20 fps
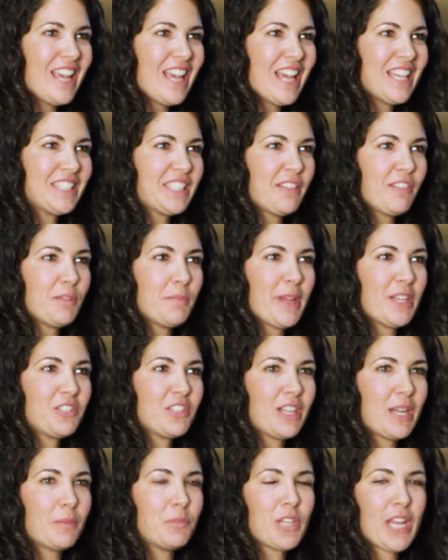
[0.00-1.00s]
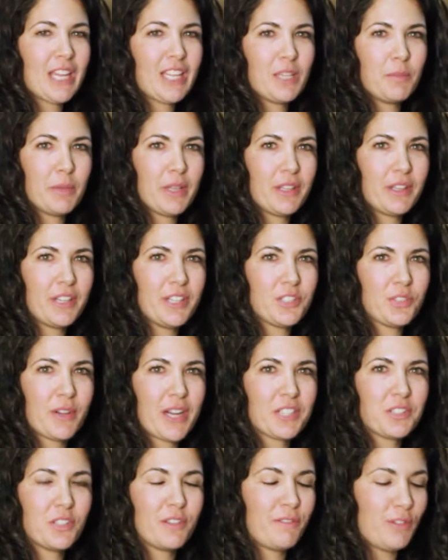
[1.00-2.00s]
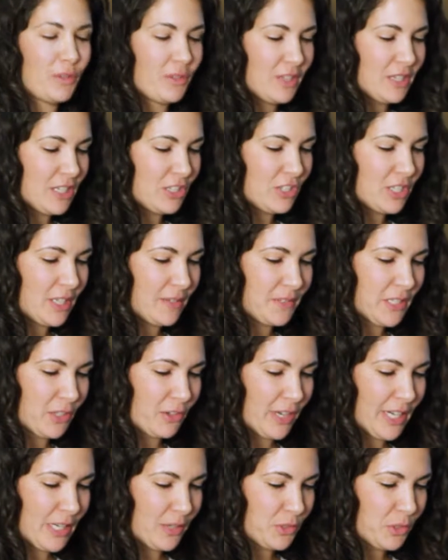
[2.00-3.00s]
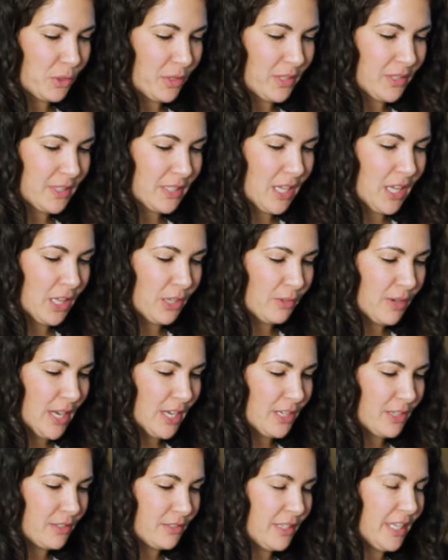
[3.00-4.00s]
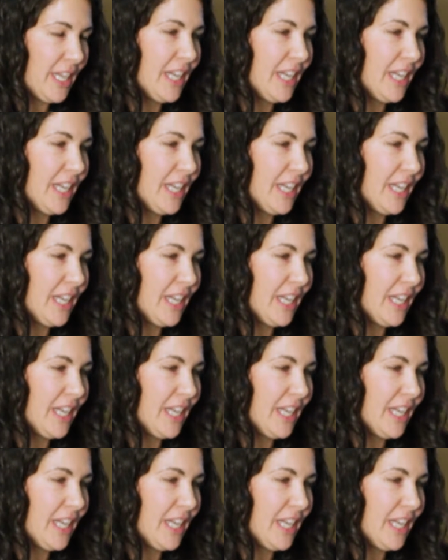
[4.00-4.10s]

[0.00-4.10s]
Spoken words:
As David mentioned, I'm Jackie Miller, Director of Youth Initiatives at Great Outdoors Colorado,